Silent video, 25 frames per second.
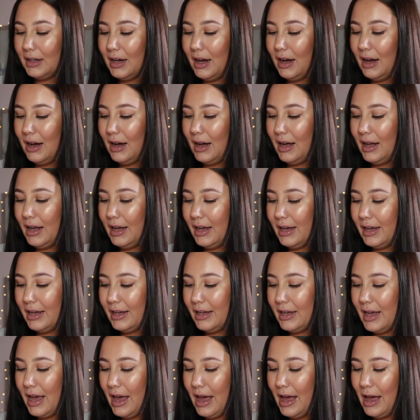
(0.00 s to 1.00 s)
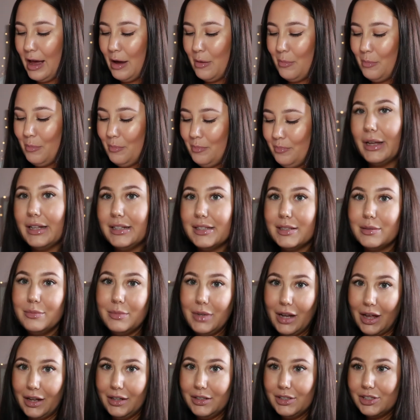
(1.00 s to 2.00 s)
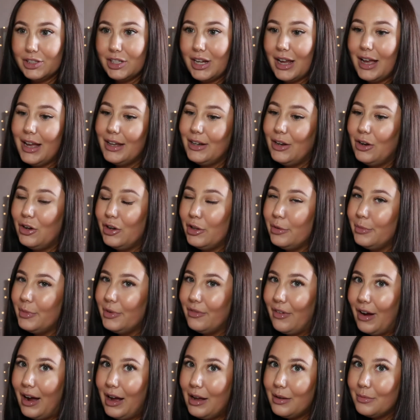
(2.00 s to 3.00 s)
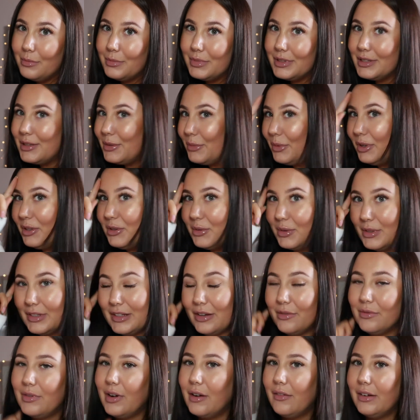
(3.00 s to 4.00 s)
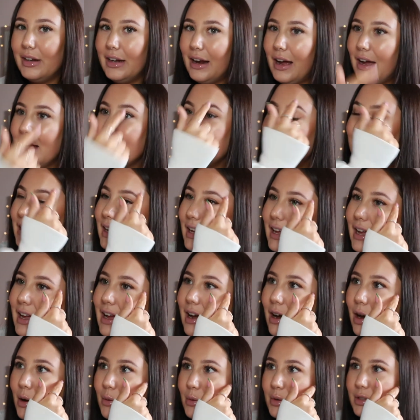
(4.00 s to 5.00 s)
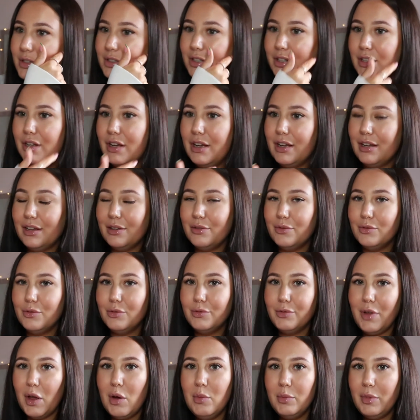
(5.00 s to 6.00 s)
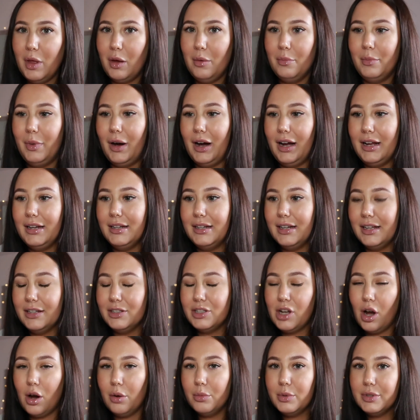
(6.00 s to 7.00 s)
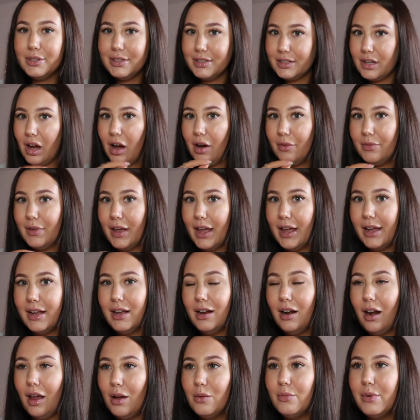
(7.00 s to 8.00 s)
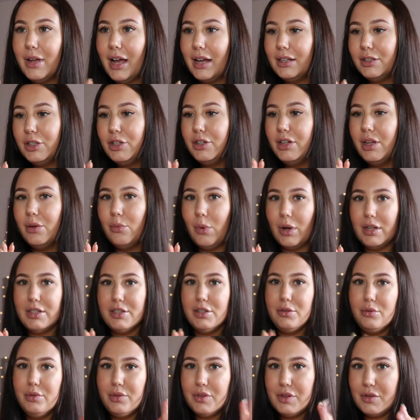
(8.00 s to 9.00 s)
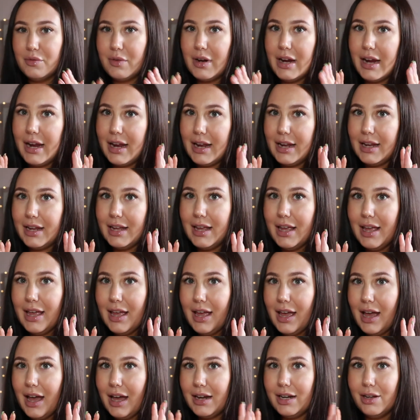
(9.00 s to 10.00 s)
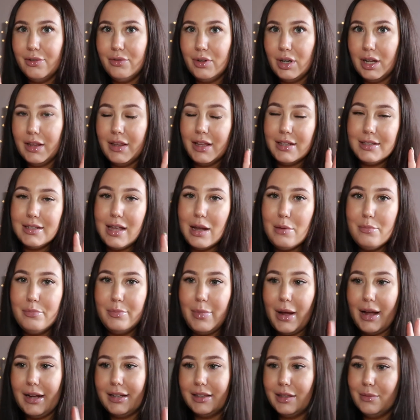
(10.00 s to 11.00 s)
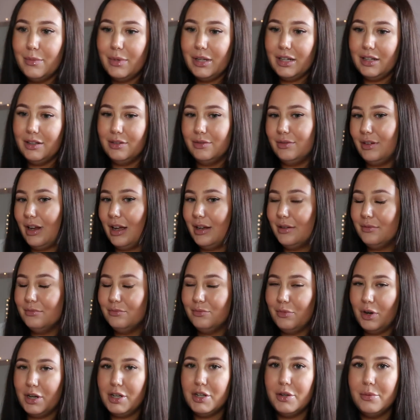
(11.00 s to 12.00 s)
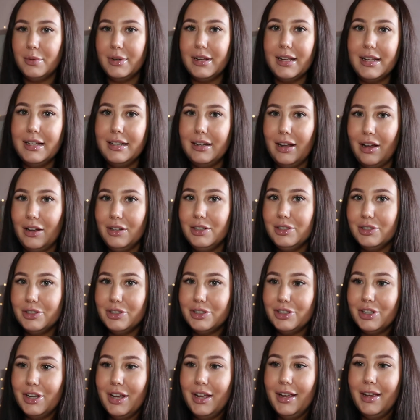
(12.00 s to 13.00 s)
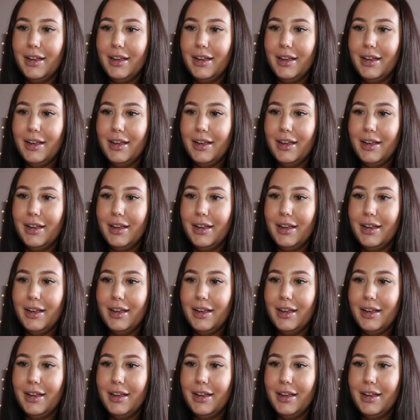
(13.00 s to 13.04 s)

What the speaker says: I made some lunch. I had halloumi wraps, which was very nice. I was gonna film them, but I was starving. Like, we had uni 1 till 3, and I feel like that's, like, bang in the middle of, like, when you would eat lunch.